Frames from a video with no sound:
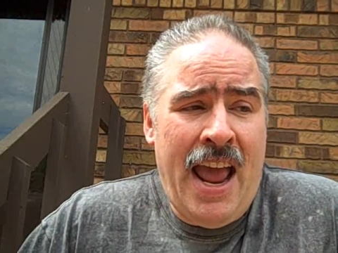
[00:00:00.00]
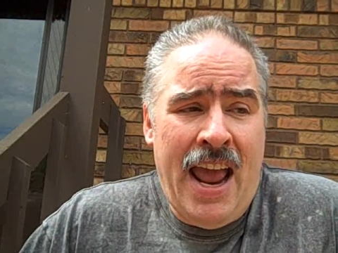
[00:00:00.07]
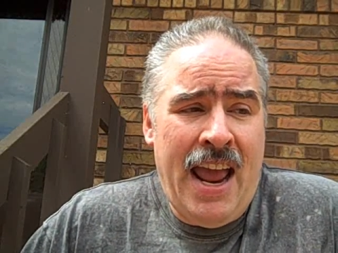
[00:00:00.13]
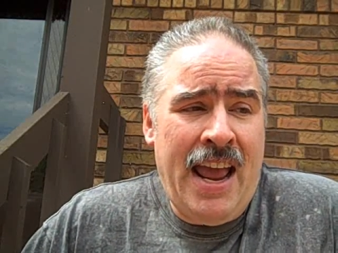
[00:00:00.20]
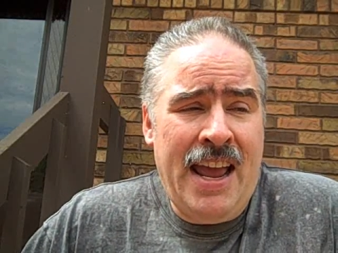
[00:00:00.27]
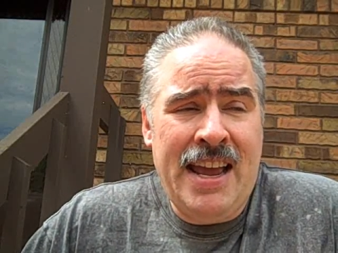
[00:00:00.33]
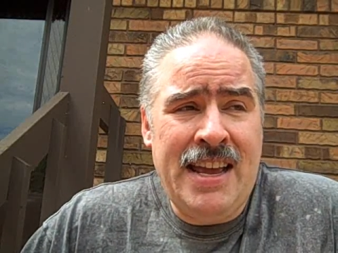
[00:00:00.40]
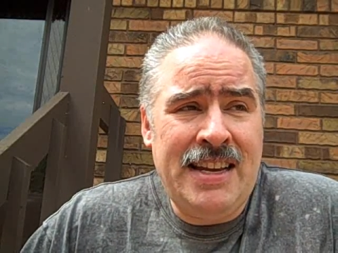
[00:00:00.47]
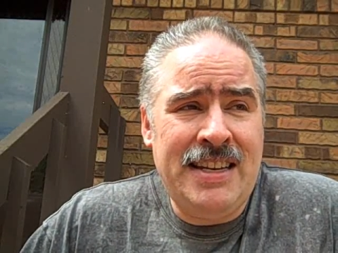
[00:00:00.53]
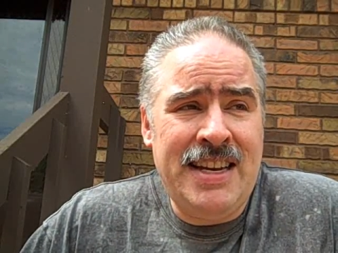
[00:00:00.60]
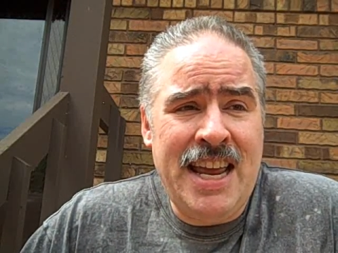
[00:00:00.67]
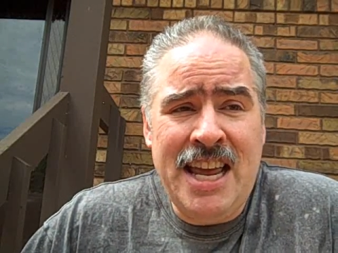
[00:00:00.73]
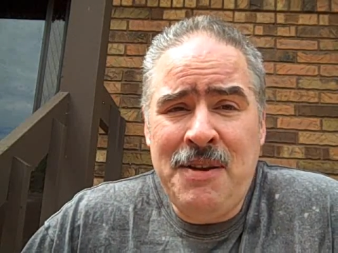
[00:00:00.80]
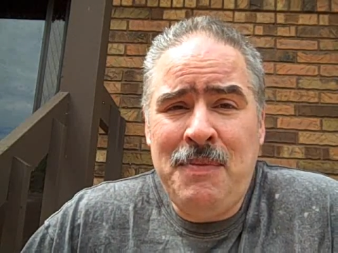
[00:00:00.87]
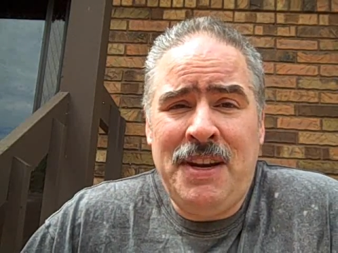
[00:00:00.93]

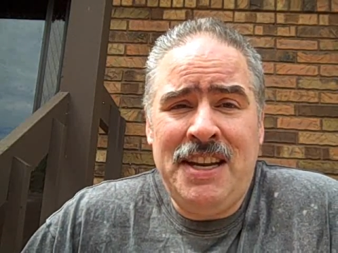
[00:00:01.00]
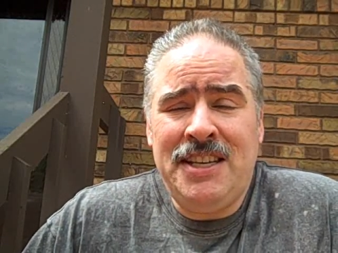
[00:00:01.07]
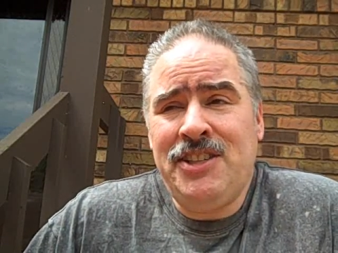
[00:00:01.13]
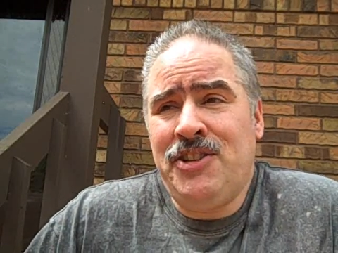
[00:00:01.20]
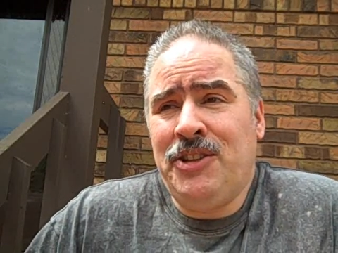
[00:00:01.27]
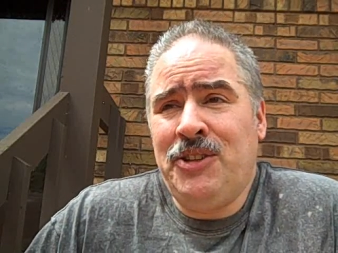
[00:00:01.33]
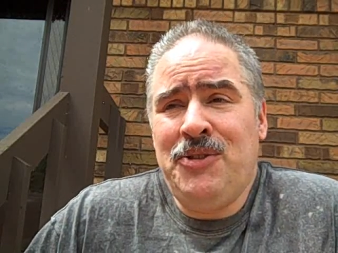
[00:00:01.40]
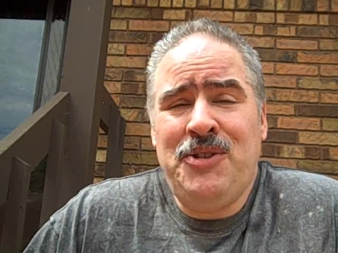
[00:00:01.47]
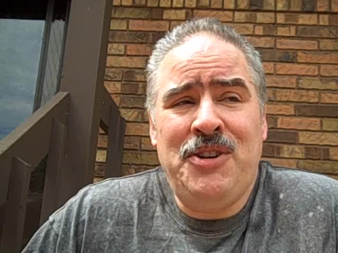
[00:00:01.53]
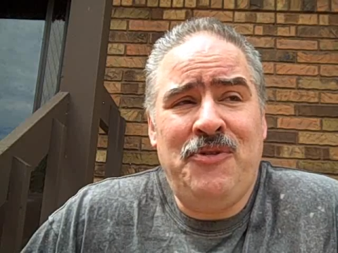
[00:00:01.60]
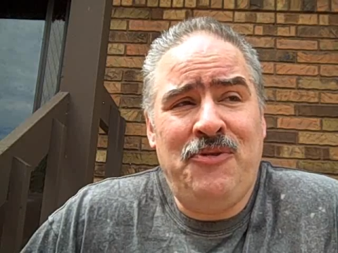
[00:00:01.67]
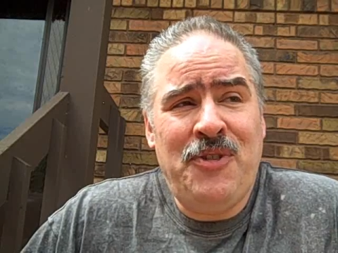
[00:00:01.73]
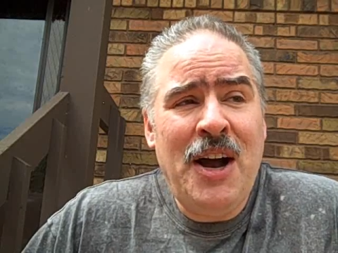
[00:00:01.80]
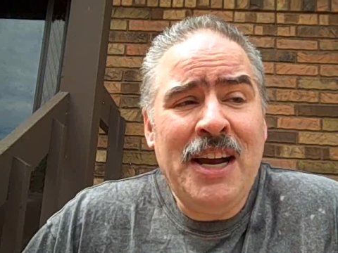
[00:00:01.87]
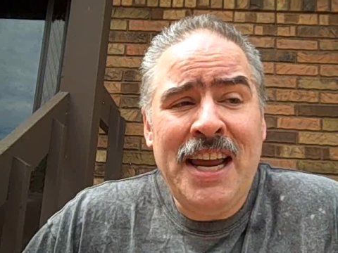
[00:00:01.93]
and him and his
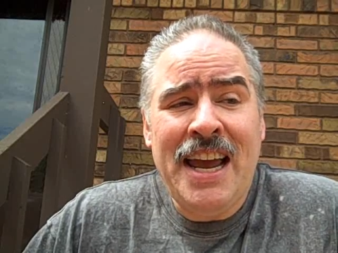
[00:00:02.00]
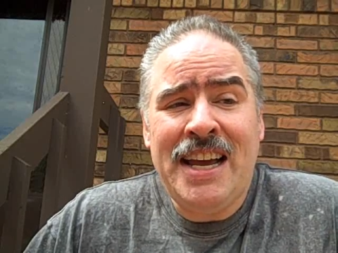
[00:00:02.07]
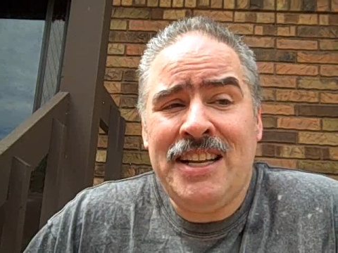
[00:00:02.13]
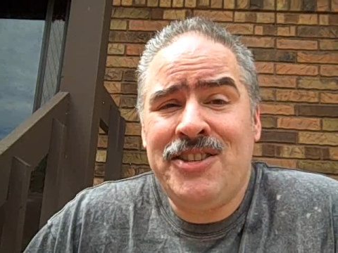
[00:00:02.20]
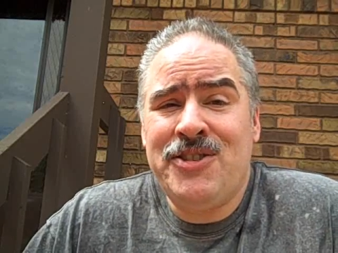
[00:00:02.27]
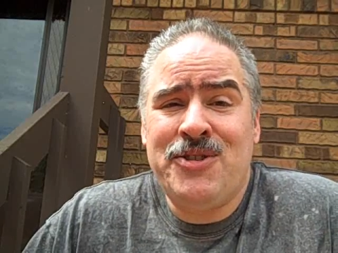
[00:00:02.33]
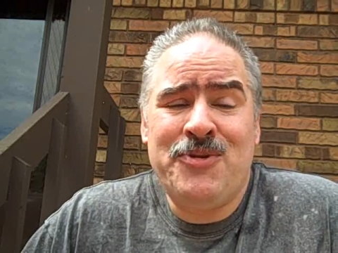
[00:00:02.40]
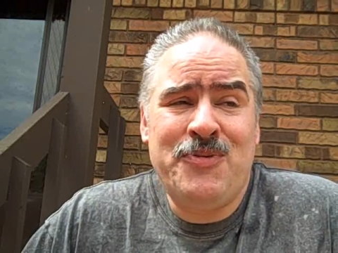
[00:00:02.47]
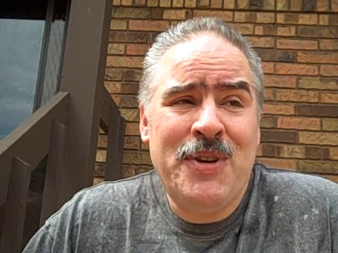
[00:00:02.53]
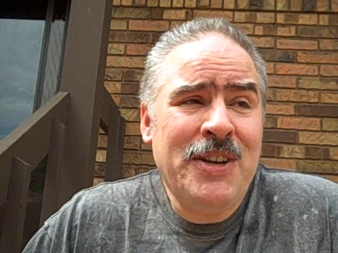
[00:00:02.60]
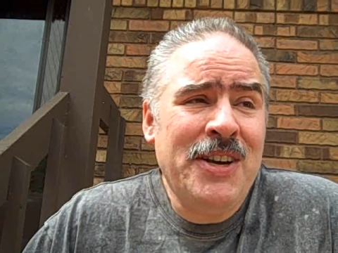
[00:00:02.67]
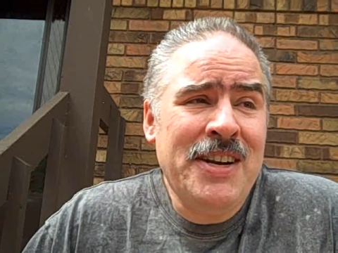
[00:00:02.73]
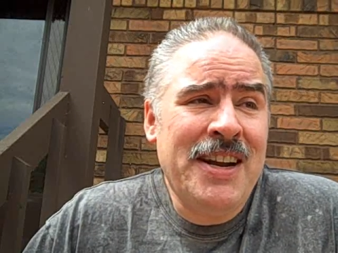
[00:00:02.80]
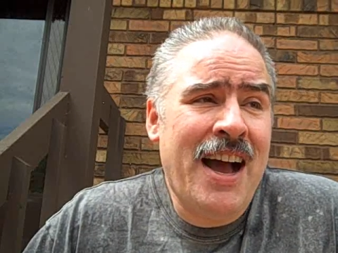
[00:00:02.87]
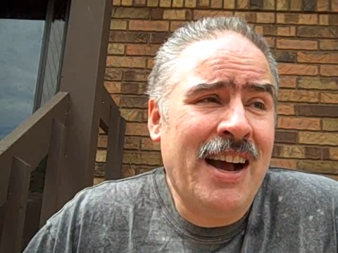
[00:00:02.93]
deluded fuckheads are
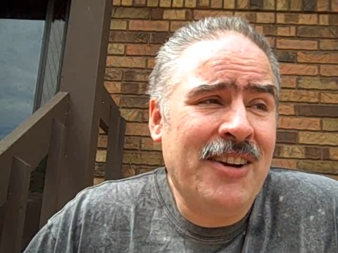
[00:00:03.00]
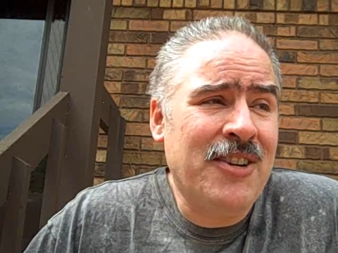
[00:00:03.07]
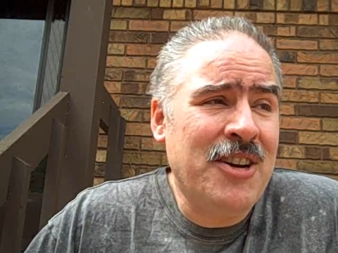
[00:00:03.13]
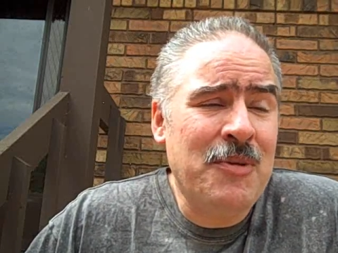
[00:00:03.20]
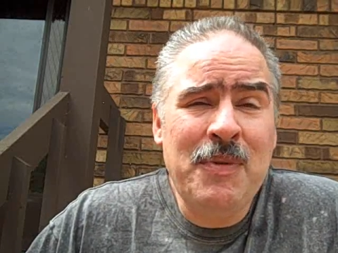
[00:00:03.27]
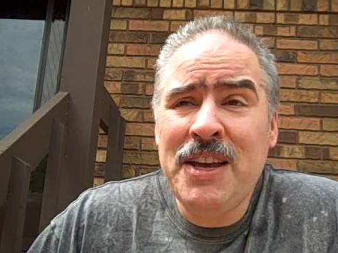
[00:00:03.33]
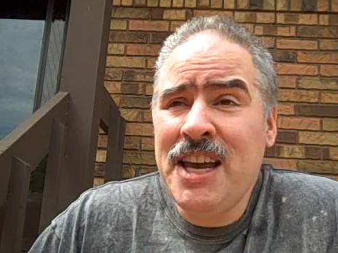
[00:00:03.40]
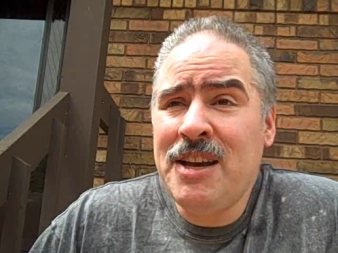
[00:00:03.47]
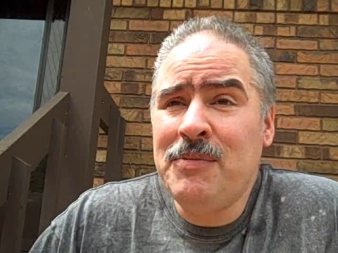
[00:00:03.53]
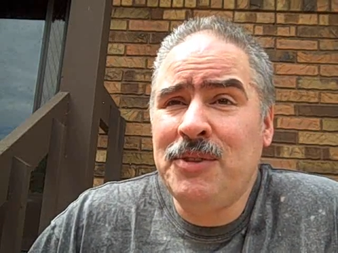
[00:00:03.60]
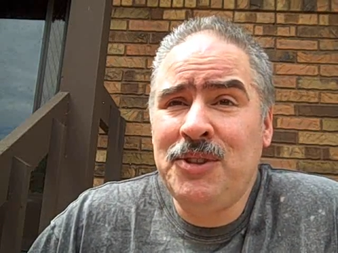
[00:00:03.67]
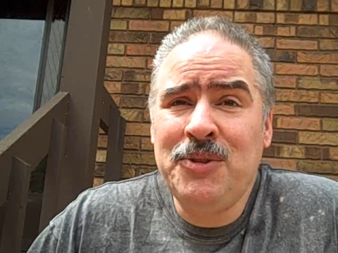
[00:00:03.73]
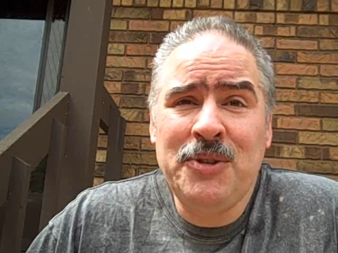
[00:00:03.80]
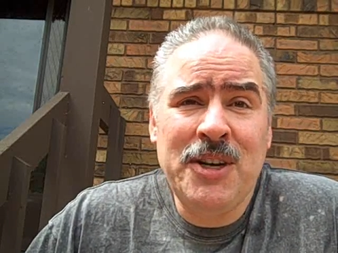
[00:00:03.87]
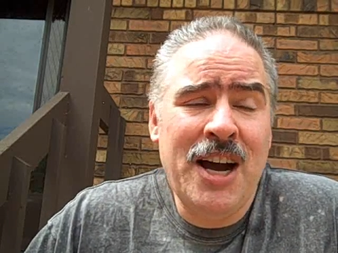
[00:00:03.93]
really not going to be
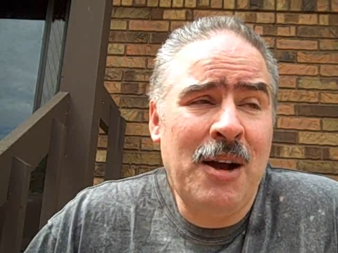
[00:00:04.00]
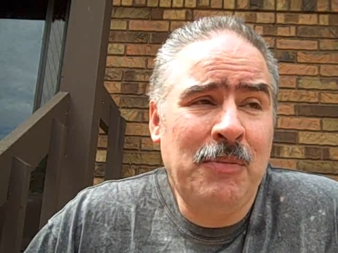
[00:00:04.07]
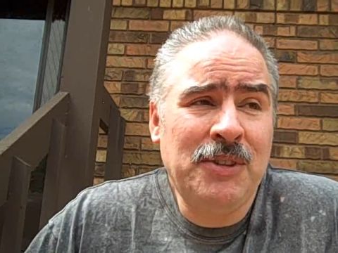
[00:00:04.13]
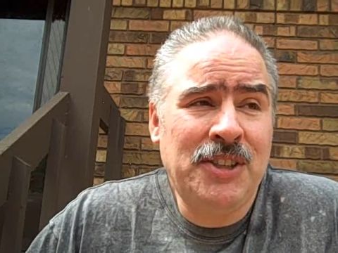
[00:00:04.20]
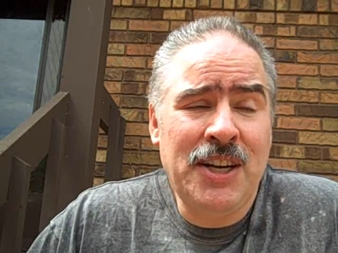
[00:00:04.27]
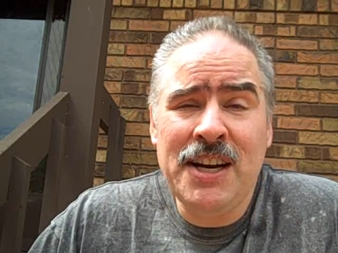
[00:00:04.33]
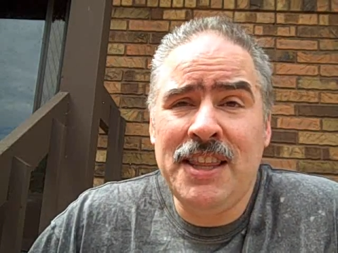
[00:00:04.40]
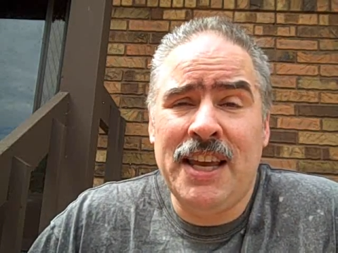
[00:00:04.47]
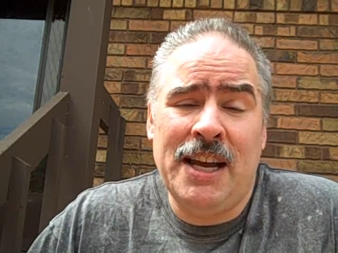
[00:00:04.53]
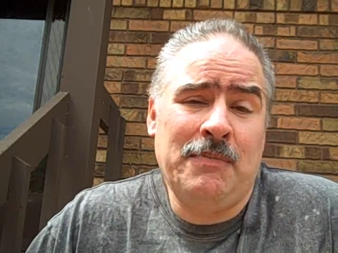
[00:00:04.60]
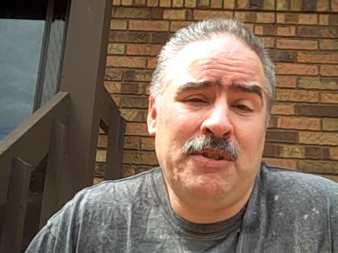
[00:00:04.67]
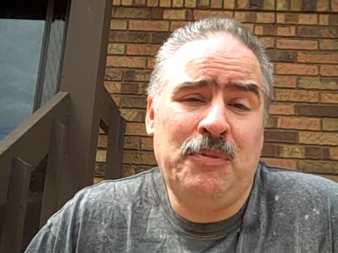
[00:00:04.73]
able to accomplish anything.